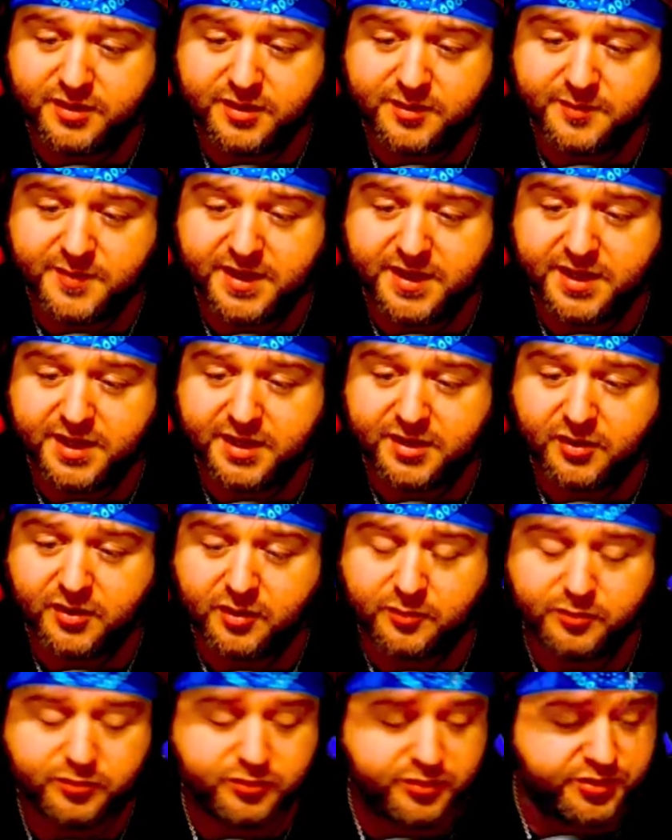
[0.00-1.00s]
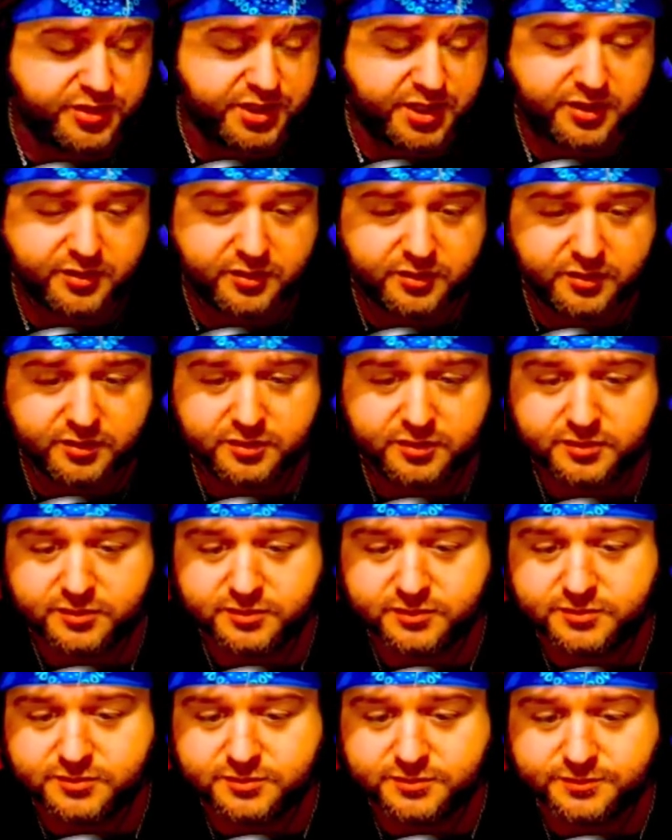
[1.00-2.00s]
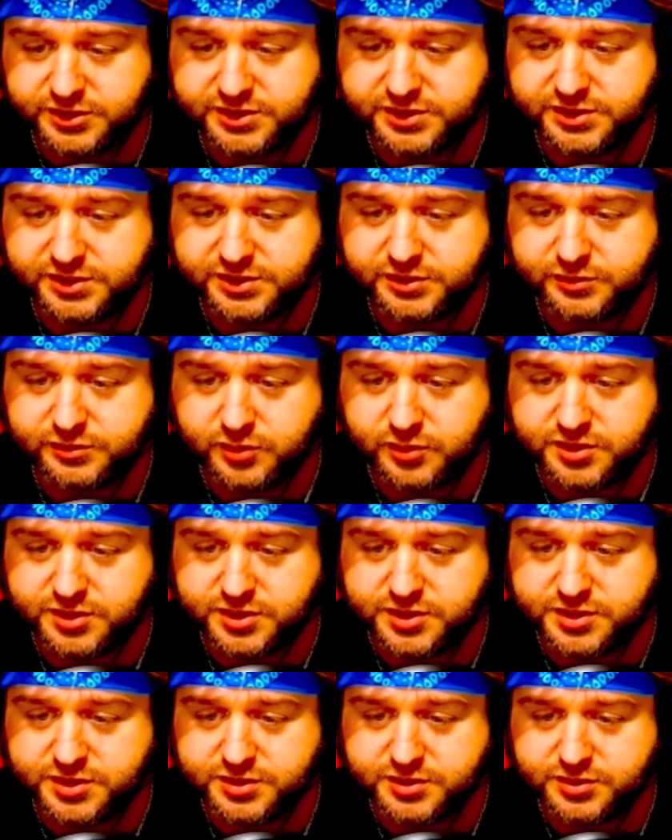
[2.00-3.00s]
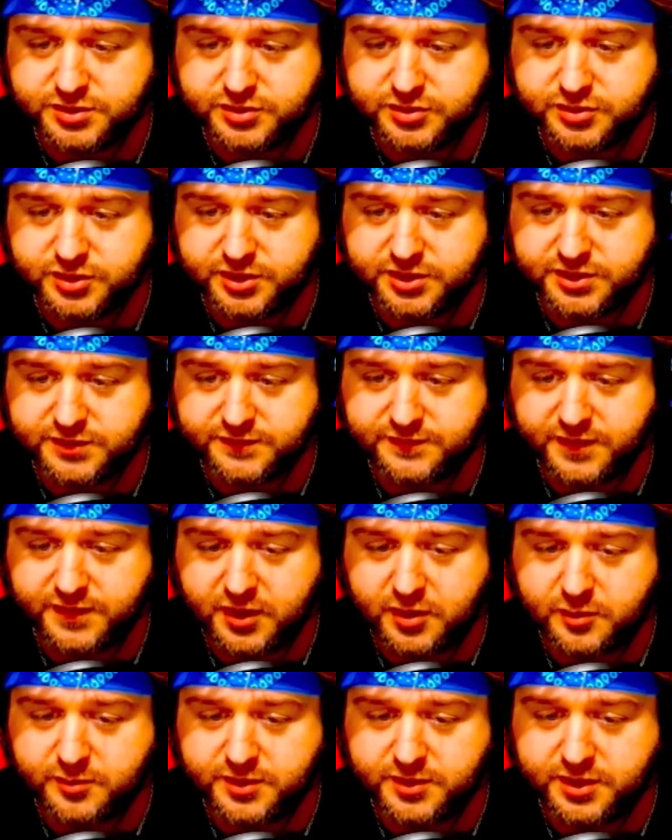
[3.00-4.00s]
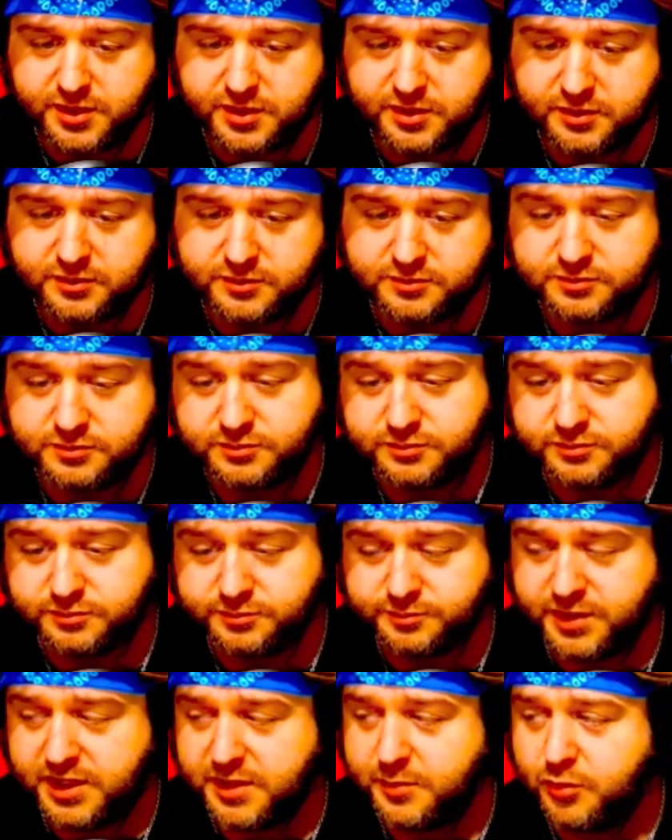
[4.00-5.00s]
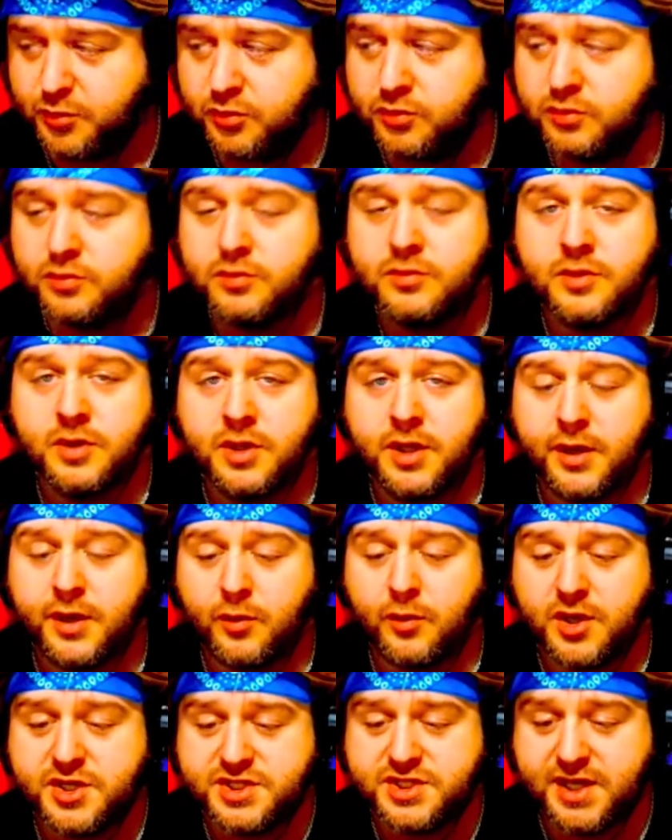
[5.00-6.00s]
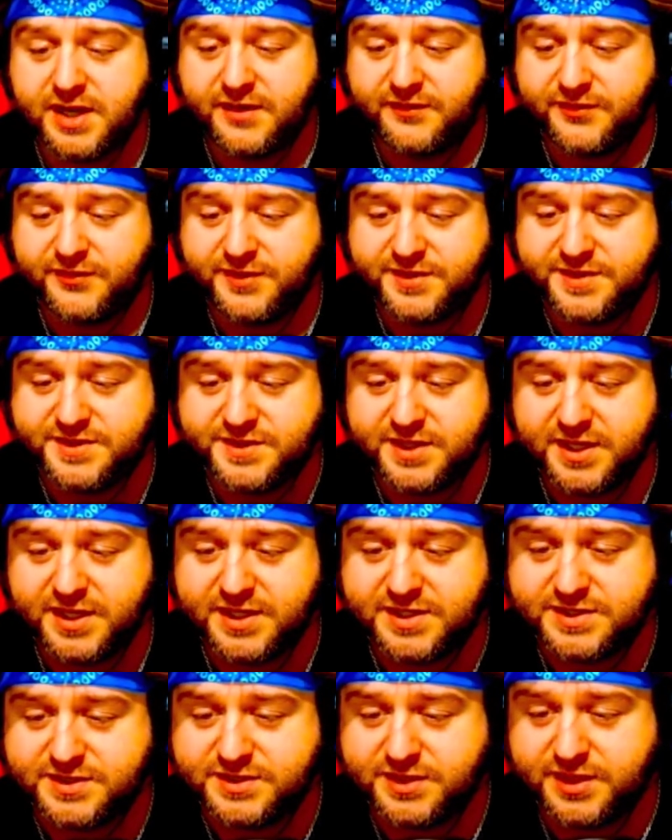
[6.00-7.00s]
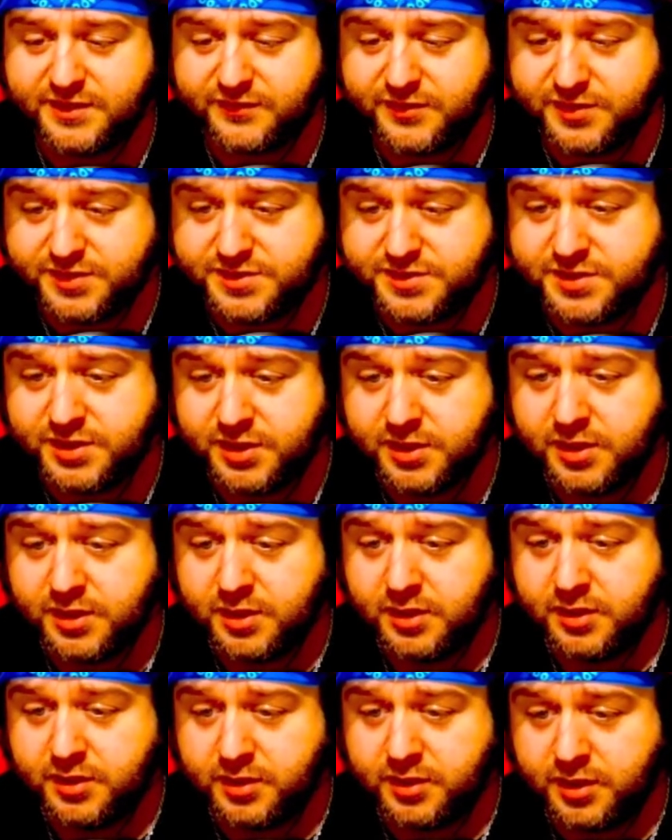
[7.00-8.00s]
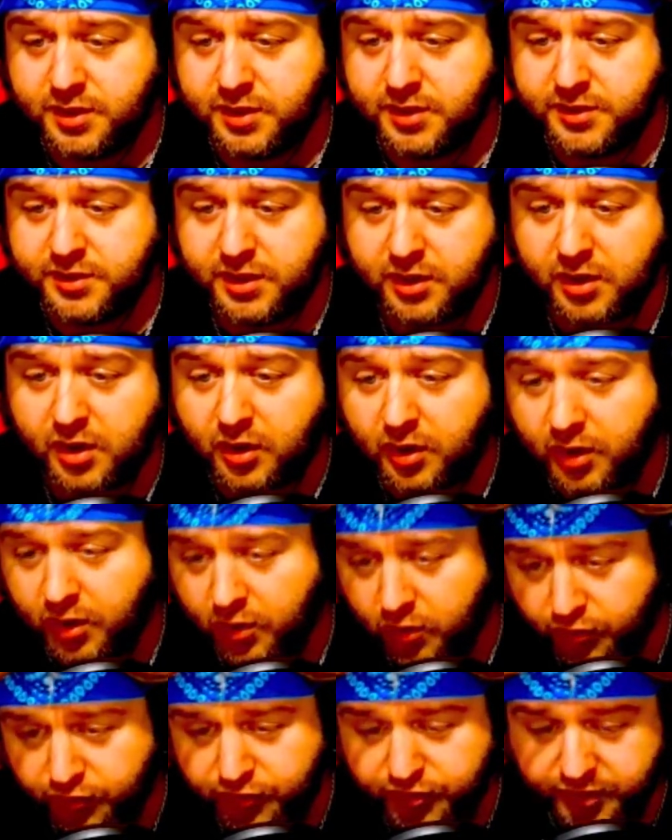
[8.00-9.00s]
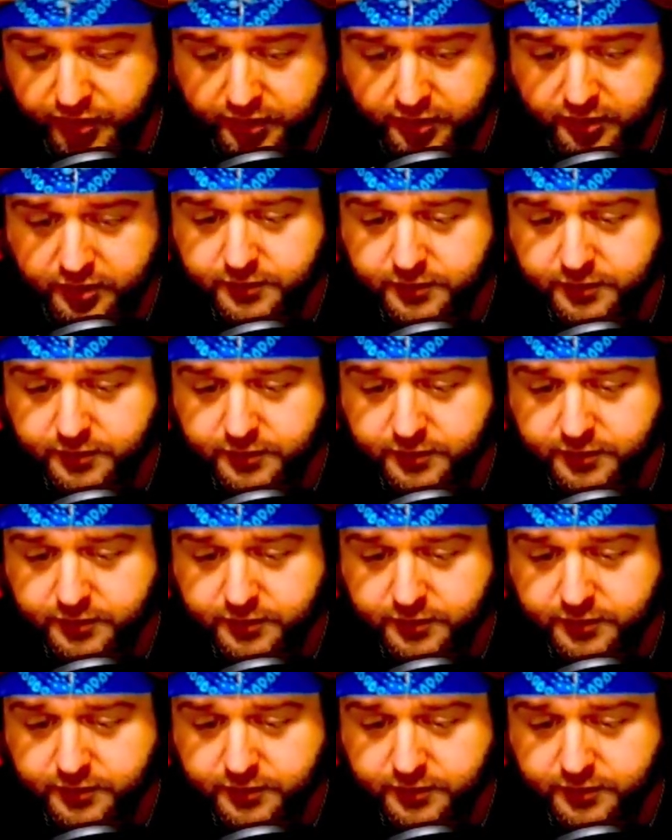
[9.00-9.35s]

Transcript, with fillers: Maybe get carpenter tunnel. This is what is trichophobia, people. You gotta watch out for this kind of stuff because uh, there are holes here.